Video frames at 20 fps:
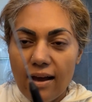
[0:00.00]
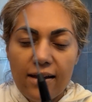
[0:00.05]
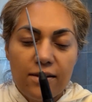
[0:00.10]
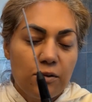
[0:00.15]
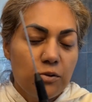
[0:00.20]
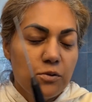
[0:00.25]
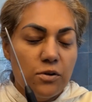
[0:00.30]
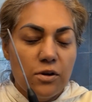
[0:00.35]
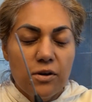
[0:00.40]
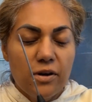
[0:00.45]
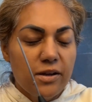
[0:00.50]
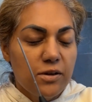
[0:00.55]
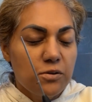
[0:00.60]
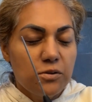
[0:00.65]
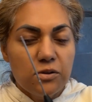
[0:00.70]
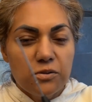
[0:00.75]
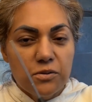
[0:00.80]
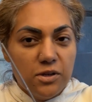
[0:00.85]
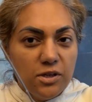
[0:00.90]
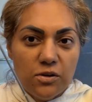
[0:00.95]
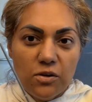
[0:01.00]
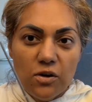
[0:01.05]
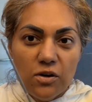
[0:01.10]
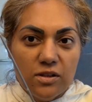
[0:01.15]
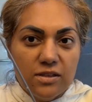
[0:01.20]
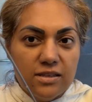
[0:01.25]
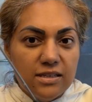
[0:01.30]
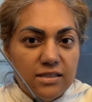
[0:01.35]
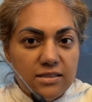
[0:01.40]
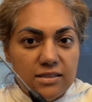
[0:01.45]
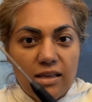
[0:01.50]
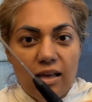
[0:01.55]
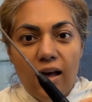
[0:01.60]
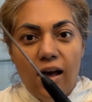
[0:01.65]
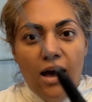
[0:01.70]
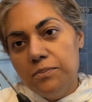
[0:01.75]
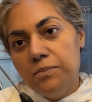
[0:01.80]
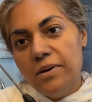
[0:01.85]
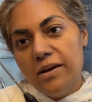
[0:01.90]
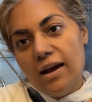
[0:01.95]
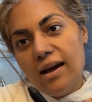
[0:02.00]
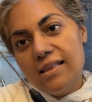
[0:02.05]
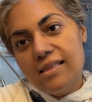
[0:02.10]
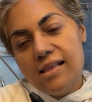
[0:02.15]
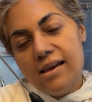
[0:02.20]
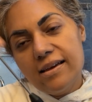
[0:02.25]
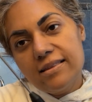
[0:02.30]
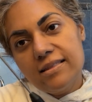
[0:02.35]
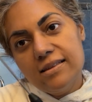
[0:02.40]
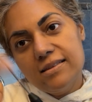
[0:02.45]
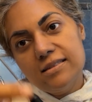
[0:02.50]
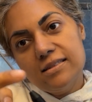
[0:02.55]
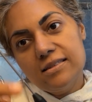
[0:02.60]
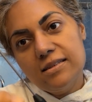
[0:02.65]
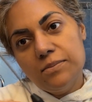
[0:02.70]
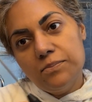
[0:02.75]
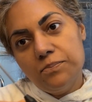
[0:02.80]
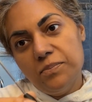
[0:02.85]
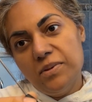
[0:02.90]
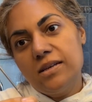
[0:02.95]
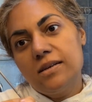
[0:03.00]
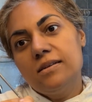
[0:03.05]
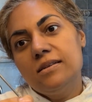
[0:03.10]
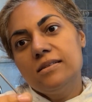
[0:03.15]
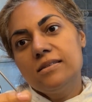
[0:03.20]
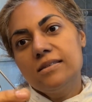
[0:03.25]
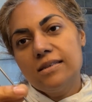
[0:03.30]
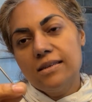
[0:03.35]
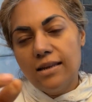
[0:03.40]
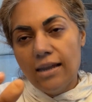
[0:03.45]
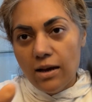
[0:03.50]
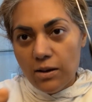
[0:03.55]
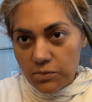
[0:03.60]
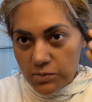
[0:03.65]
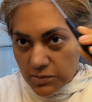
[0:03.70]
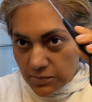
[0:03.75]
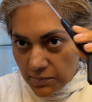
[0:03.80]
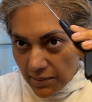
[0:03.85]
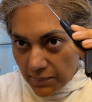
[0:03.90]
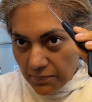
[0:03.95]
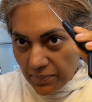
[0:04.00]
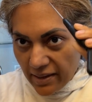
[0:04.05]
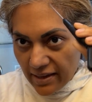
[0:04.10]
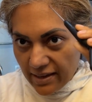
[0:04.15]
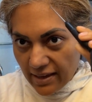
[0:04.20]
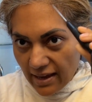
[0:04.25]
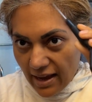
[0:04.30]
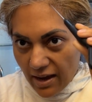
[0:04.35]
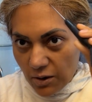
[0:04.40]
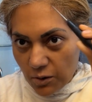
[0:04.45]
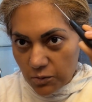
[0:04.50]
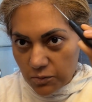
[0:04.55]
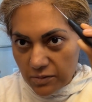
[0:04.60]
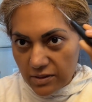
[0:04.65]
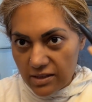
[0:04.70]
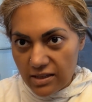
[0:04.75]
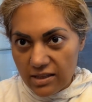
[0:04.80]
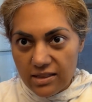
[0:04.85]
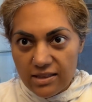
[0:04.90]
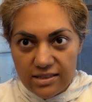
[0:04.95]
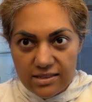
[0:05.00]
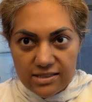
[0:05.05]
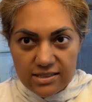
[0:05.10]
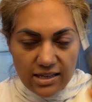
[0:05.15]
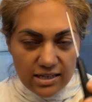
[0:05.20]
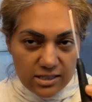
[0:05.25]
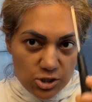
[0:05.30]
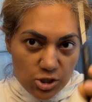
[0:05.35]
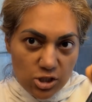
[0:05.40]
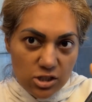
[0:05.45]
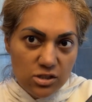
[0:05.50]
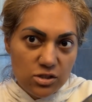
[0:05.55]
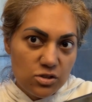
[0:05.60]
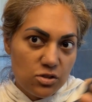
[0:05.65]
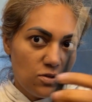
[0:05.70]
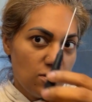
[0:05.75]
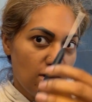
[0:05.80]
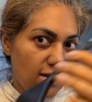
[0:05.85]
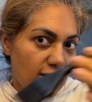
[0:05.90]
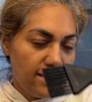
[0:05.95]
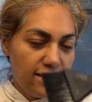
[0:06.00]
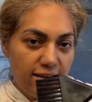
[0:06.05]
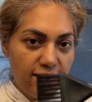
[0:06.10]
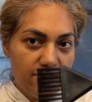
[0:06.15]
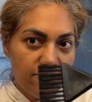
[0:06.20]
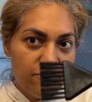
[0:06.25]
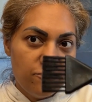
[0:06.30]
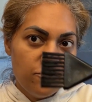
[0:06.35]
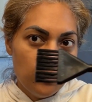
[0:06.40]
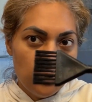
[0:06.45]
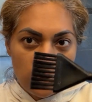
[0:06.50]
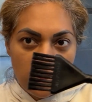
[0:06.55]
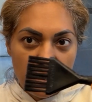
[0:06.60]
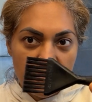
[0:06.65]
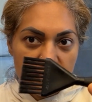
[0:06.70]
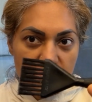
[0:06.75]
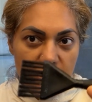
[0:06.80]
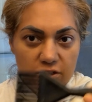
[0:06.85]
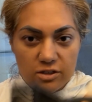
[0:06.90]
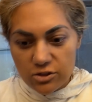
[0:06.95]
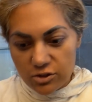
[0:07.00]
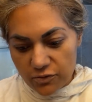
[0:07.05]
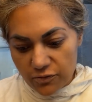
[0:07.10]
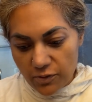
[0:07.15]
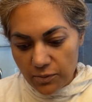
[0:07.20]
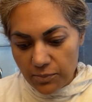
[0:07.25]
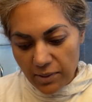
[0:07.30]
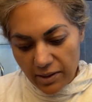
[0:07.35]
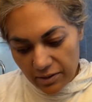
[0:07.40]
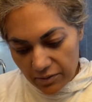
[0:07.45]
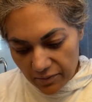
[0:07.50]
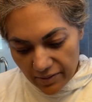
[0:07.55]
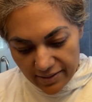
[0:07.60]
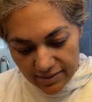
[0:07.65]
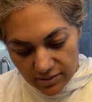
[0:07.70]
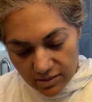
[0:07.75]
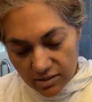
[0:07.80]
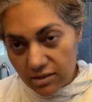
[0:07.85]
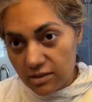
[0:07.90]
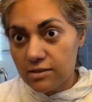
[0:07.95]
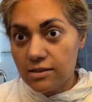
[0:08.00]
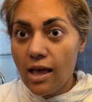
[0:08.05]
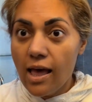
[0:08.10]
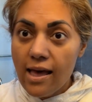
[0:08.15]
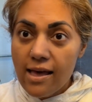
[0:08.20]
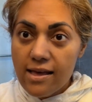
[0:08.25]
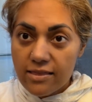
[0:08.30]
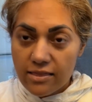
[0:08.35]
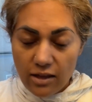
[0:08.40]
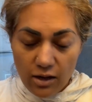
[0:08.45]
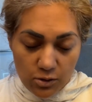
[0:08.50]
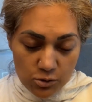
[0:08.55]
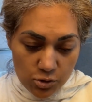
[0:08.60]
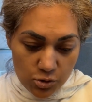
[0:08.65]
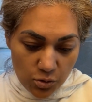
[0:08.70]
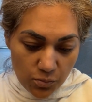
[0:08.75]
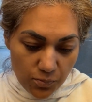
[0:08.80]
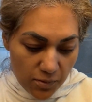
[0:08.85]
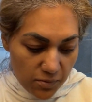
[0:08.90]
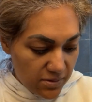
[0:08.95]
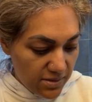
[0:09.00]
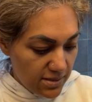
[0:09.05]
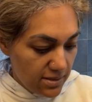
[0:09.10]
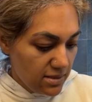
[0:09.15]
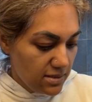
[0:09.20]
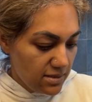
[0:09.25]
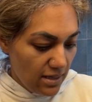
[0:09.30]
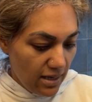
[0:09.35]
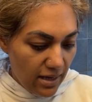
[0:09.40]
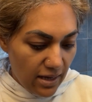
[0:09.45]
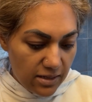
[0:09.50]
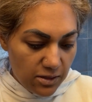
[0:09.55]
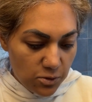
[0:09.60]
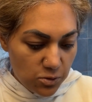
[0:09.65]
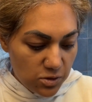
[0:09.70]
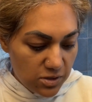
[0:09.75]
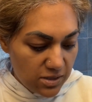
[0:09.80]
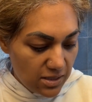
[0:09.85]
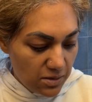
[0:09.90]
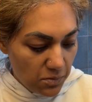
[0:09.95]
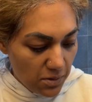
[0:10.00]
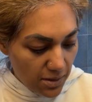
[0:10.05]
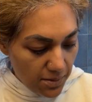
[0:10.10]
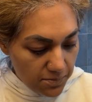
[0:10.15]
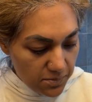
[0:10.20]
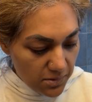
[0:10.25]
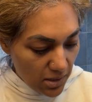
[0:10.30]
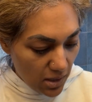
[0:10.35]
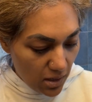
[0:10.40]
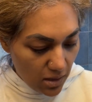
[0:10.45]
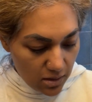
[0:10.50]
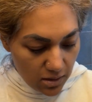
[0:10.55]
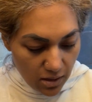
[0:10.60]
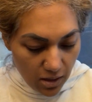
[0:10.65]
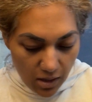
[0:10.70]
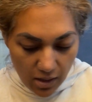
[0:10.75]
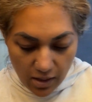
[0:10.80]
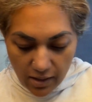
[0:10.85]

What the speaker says: I don't know what you call these, but I like this tip because it helps me pick out really thin sections so that I get full coverage for my grays, because they are super resistant, and you'll see when I'm done,